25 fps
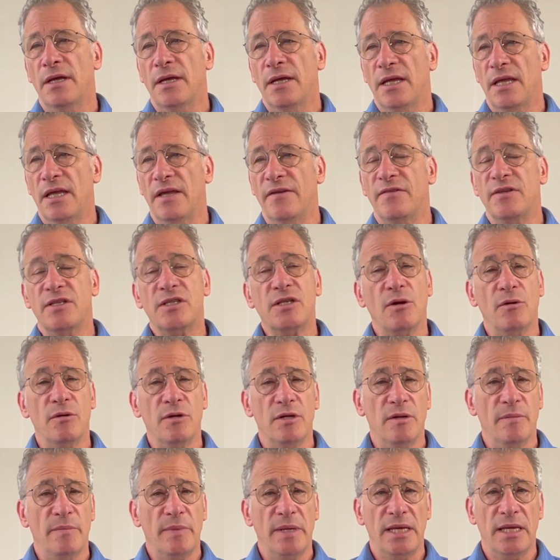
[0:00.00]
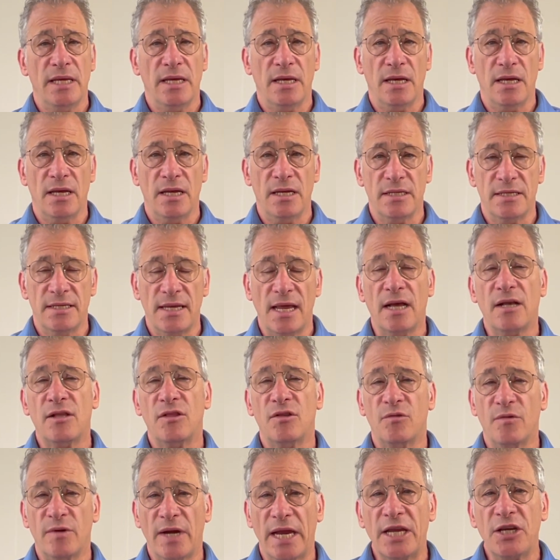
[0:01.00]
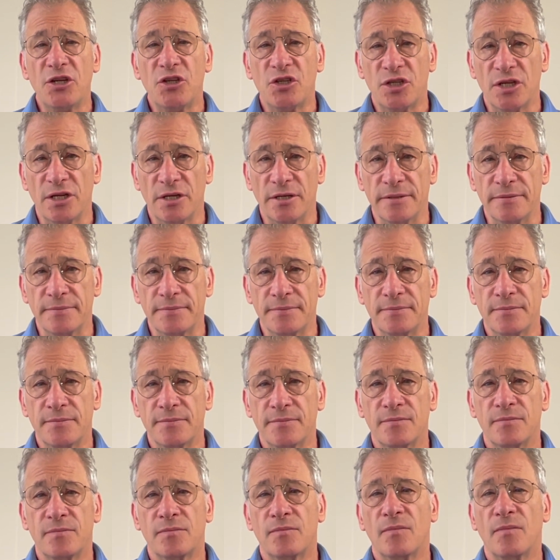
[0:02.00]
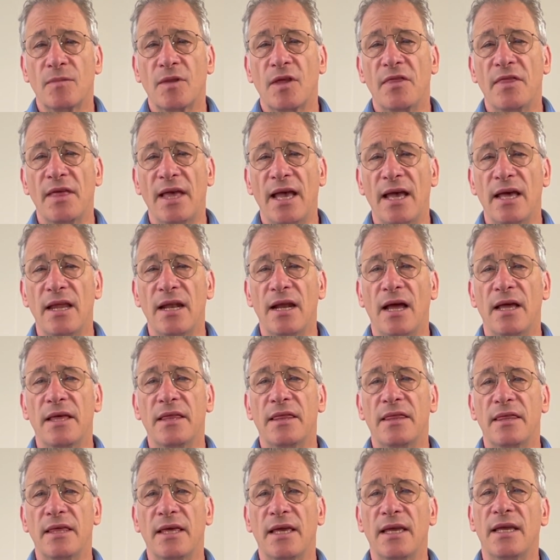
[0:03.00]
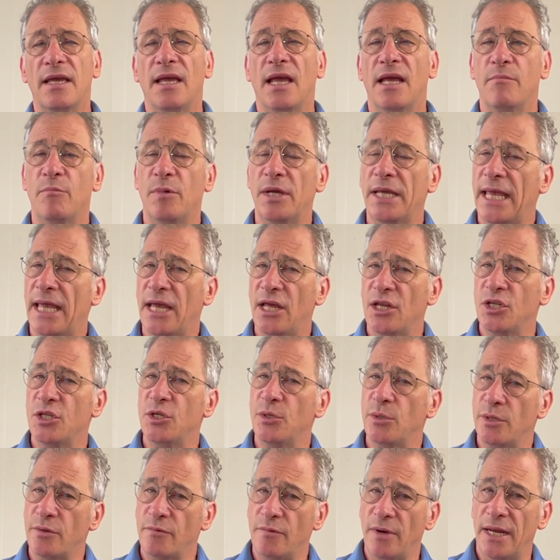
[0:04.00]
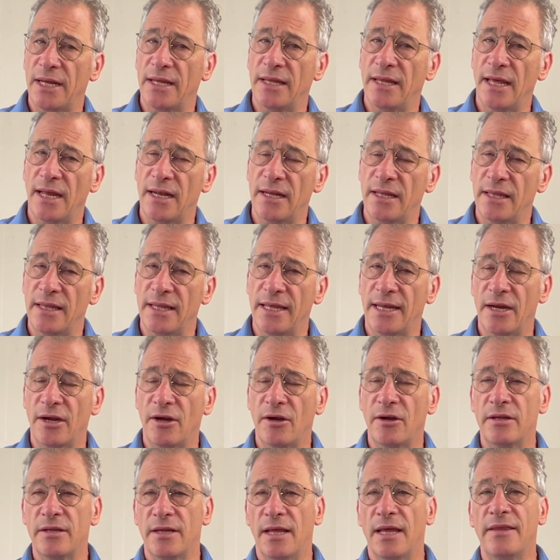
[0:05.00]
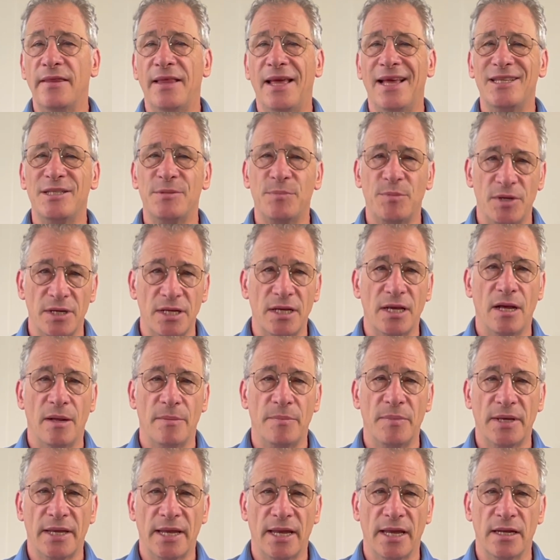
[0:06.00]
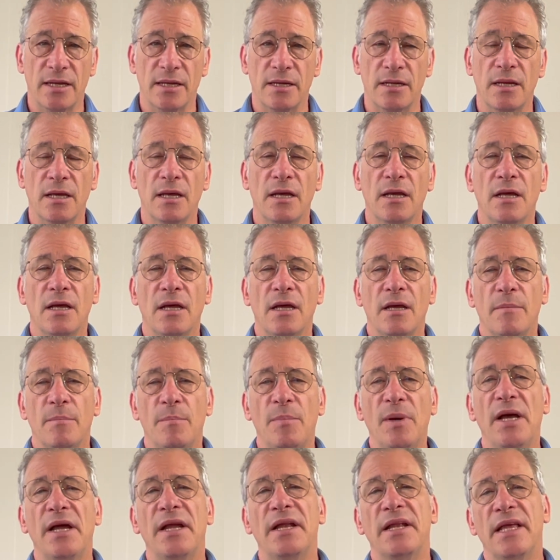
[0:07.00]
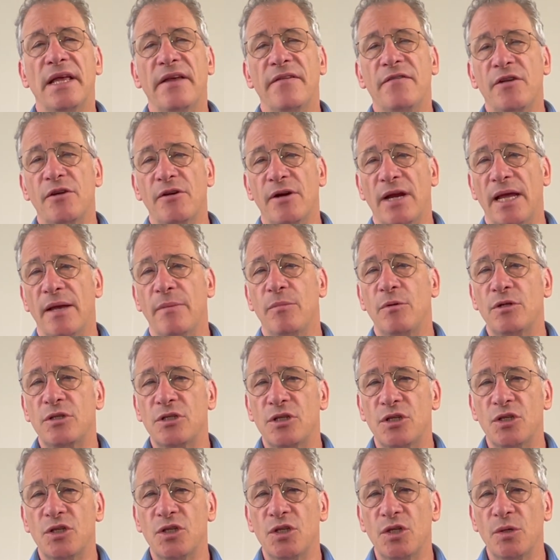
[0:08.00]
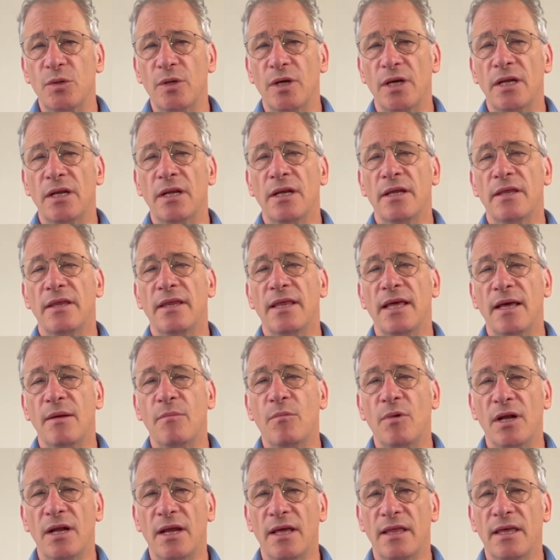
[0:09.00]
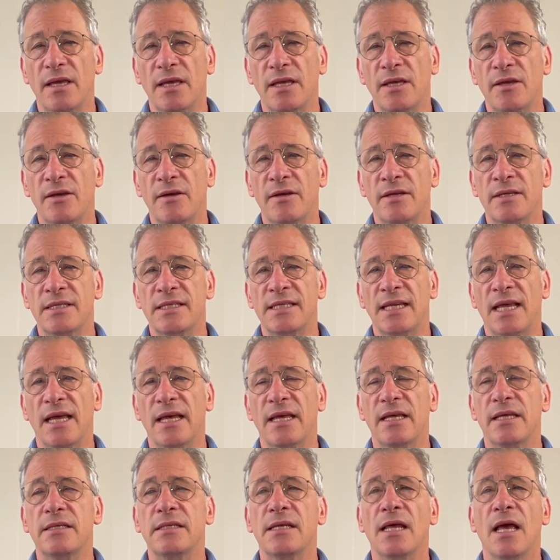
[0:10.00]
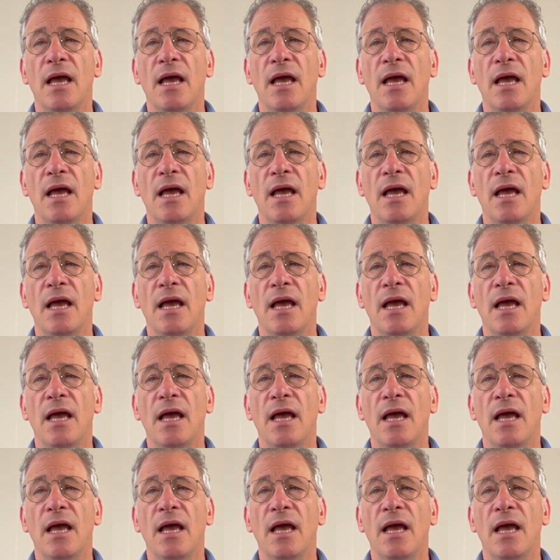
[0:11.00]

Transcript: If it's going to be a declaration, then I think, and we can't do it right then and there, and that's pretty complicated, but if you're able to do it, then what I think you can say is,